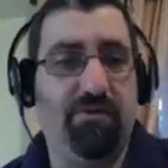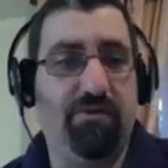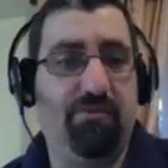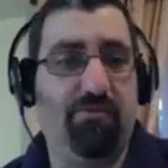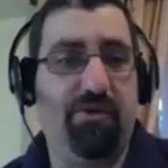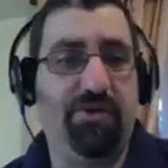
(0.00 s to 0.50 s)

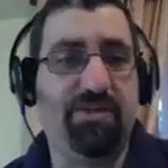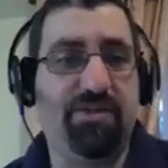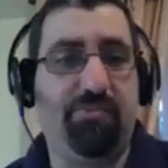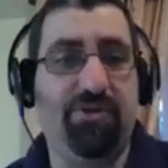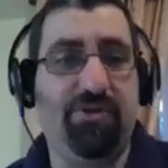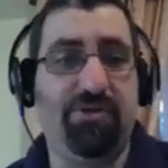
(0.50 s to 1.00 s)
Really simple
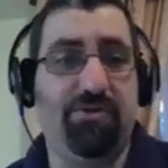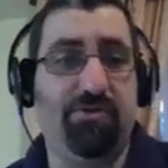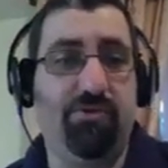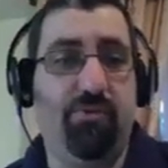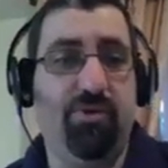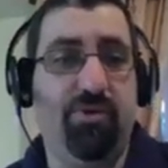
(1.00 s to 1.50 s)
to do.
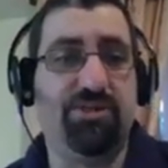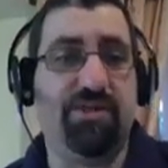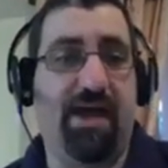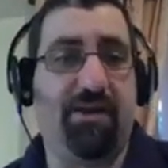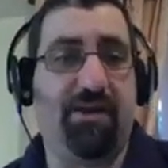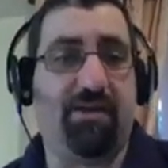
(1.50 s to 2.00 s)
We just add
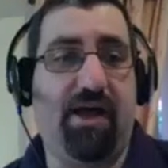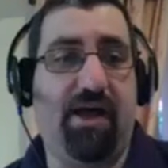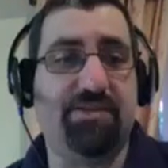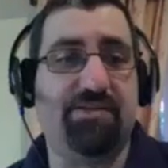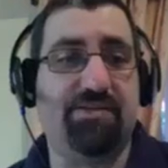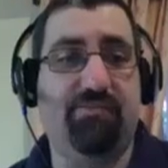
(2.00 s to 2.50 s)
a class
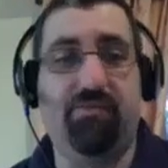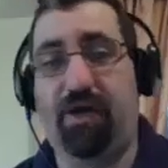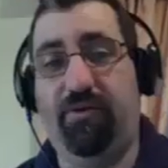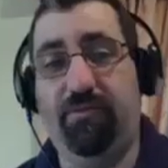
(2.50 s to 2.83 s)
of well.